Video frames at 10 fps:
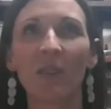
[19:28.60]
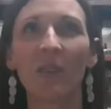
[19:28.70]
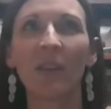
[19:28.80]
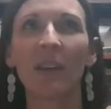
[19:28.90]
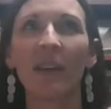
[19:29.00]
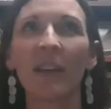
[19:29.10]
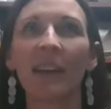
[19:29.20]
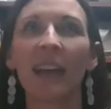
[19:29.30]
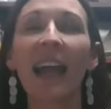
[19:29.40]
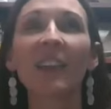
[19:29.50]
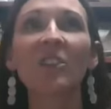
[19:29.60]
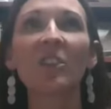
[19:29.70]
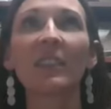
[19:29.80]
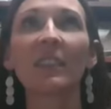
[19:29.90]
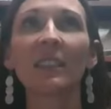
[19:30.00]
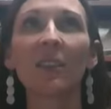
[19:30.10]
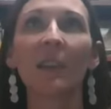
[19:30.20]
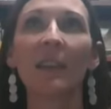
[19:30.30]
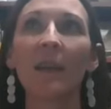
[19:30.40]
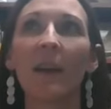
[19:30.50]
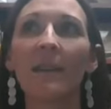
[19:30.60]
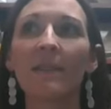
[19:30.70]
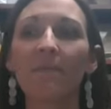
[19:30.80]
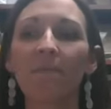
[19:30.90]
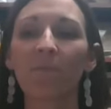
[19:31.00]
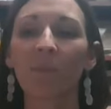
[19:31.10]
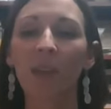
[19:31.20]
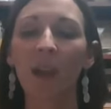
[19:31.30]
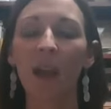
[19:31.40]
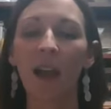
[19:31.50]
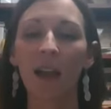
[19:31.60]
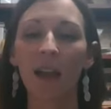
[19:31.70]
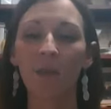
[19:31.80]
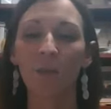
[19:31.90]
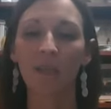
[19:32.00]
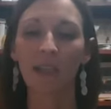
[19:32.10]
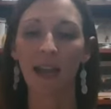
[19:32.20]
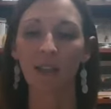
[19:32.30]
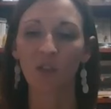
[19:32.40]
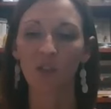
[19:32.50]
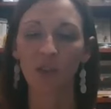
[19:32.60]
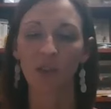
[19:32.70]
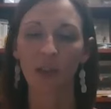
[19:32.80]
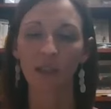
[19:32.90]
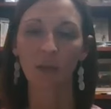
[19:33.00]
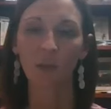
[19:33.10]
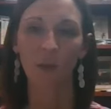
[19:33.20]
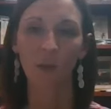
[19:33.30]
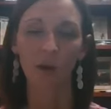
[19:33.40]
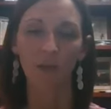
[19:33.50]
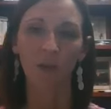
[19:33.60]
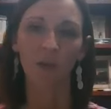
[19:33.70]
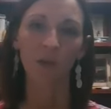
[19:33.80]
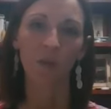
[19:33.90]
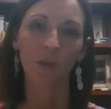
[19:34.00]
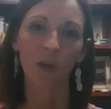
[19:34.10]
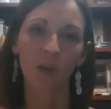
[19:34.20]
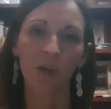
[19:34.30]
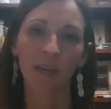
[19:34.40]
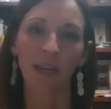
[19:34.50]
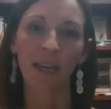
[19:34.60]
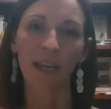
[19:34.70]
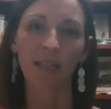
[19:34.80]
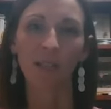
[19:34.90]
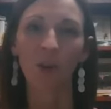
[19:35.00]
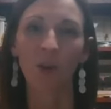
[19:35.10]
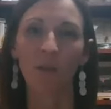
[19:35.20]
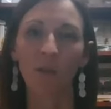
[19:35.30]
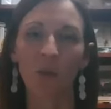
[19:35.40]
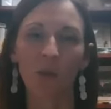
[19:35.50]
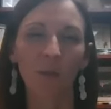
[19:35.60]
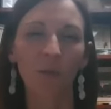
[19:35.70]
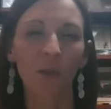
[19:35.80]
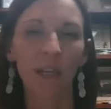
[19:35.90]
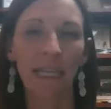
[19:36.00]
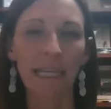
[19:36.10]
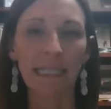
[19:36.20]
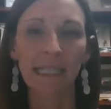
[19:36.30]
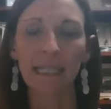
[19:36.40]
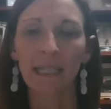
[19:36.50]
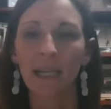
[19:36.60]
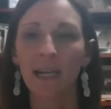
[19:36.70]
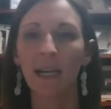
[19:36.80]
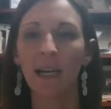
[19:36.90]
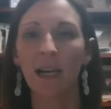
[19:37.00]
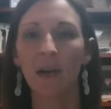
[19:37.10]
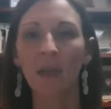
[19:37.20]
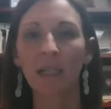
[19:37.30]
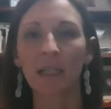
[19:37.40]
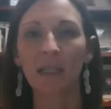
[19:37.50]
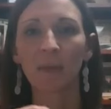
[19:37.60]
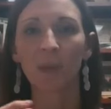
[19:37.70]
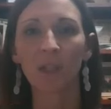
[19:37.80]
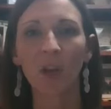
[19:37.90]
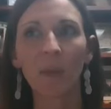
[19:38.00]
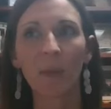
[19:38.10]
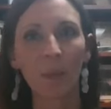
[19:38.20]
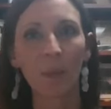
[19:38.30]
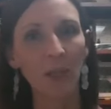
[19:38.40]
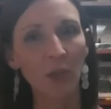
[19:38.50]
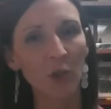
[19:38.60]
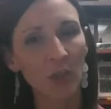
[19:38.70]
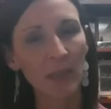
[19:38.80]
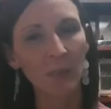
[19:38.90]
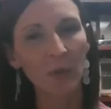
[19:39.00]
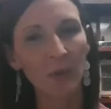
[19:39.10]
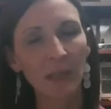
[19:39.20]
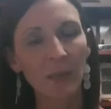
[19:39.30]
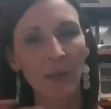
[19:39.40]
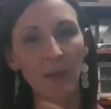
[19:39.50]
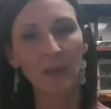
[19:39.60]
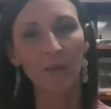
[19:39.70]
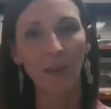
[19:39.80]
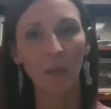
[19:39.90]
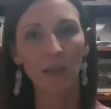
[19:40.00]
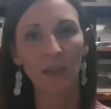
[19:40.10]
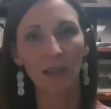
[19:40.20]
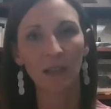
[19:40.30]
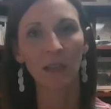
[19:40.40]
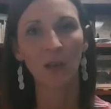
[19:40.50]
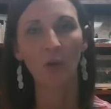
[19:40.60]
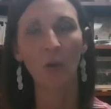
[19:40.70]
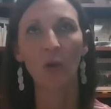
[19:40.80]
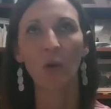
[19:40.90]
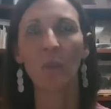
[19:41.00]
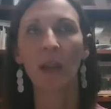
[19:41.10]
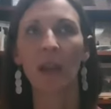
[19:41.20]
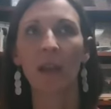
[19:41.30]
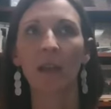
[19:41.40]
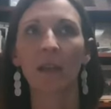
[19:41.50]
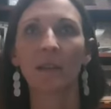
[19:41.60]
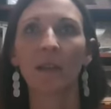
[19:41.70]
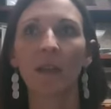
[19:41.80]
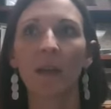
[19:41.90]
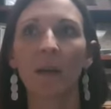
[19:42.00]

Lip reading: So actually, I was asked early on to be a part of a group called the Kansas COVID Work Group for Kids. It was started by pediatricians mostly, but there's some family docs in the group, and